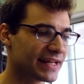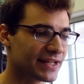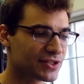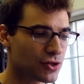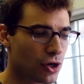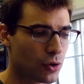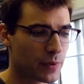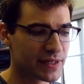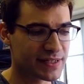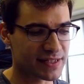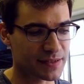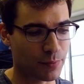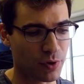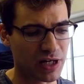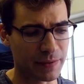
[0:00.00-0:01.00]
And it's always
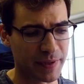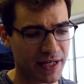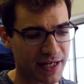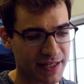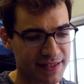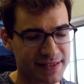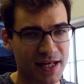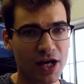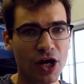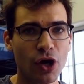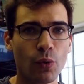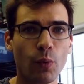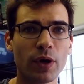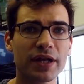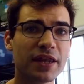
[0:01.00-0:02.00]
disappointing because
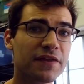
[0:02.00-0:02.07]
one